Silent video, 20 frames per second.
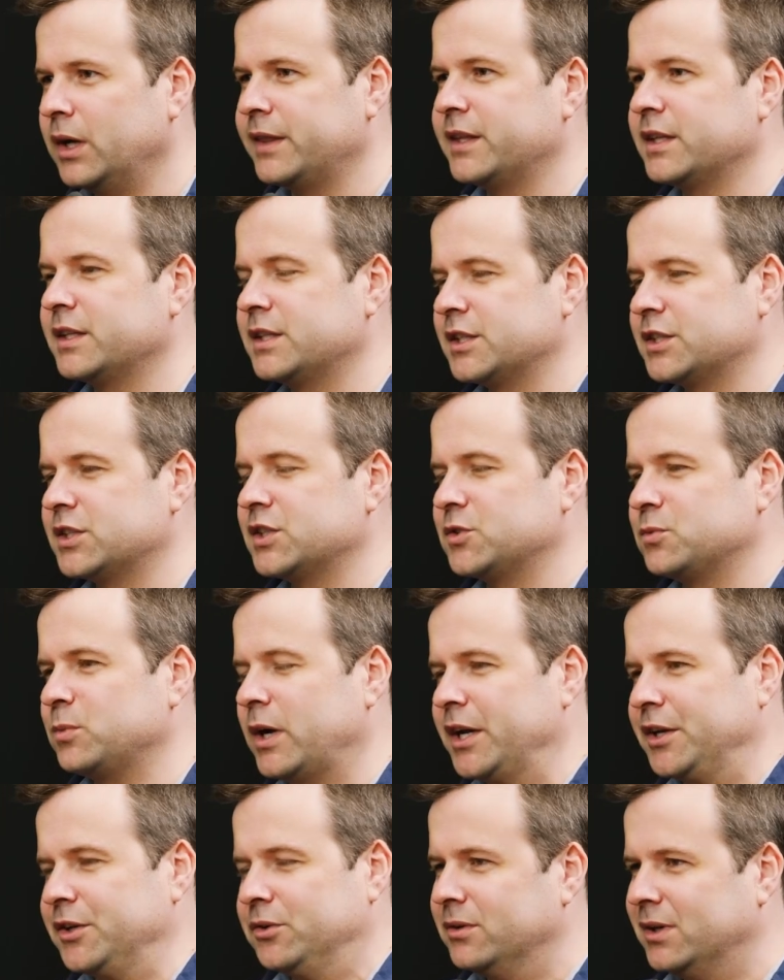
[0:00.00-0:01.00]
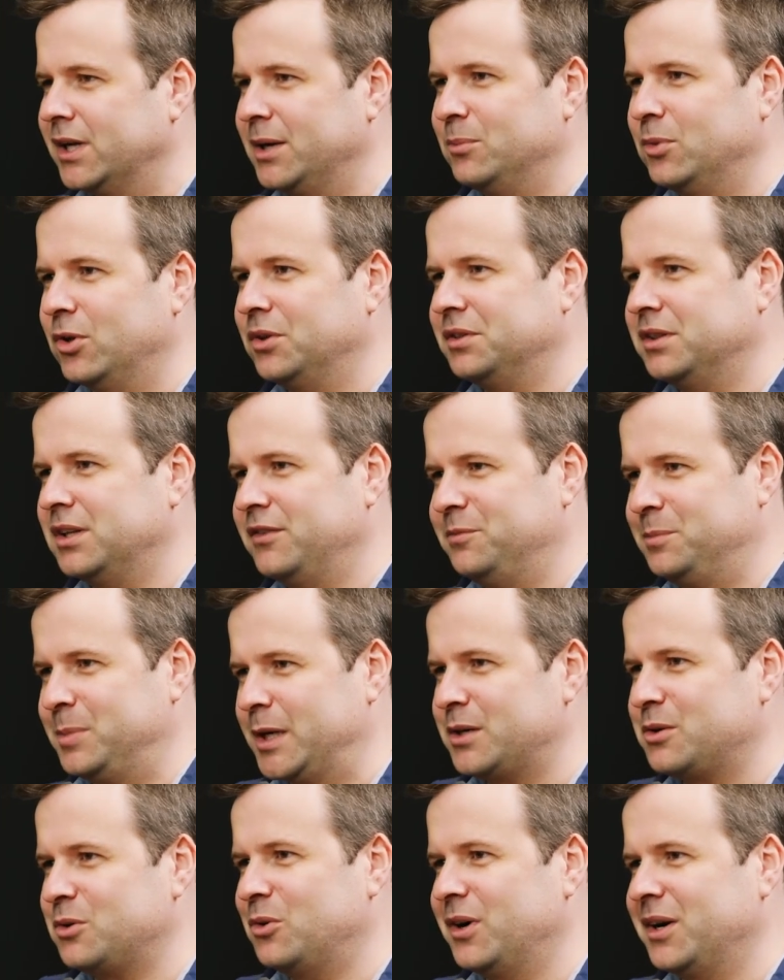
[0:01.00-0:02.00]
Well, I think this is why you and I both love
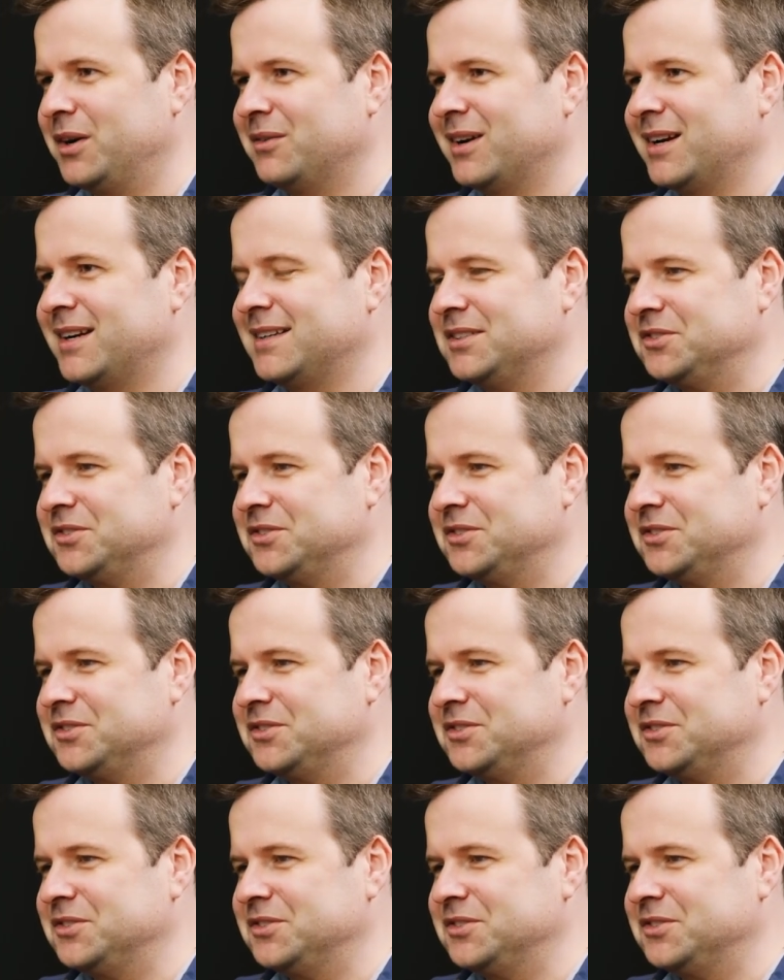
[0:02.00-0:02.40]
Bitcoin, right?